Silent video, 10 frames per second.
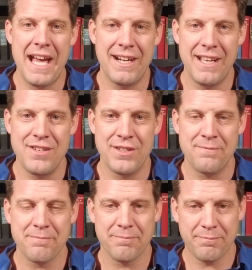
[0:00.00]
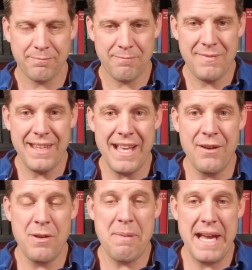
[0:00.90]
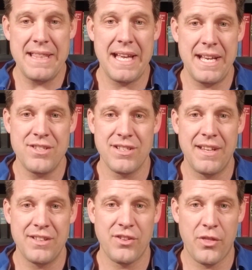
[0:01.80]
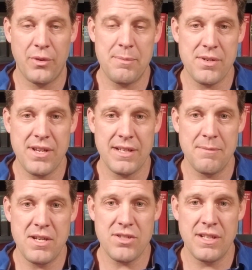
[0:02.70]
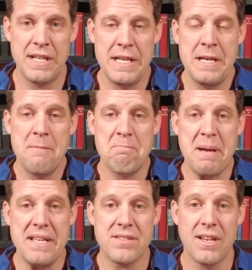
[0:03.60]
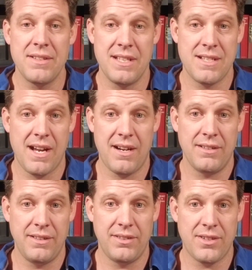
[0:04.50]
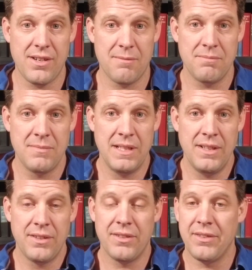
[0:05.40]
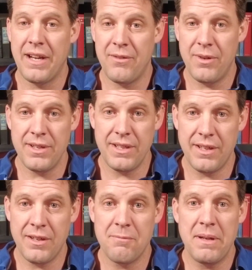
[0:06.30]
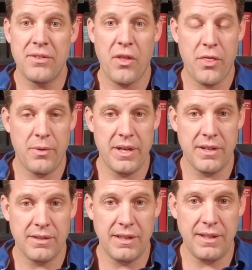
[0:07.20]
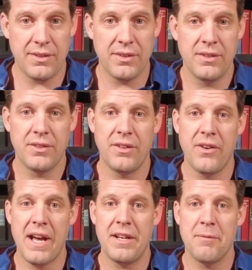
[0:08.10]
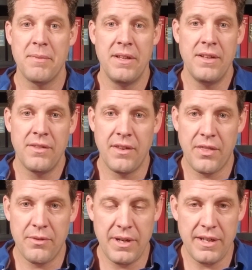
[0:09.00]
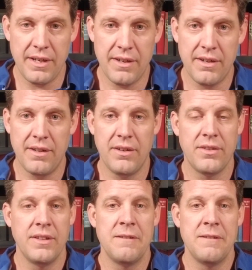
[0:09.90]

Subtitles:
had an agent, and we paid that agent, I think it was a 3% commission based on the entire lease term. So not 1 year, but it's a 3-year lease. So you add up the 3 years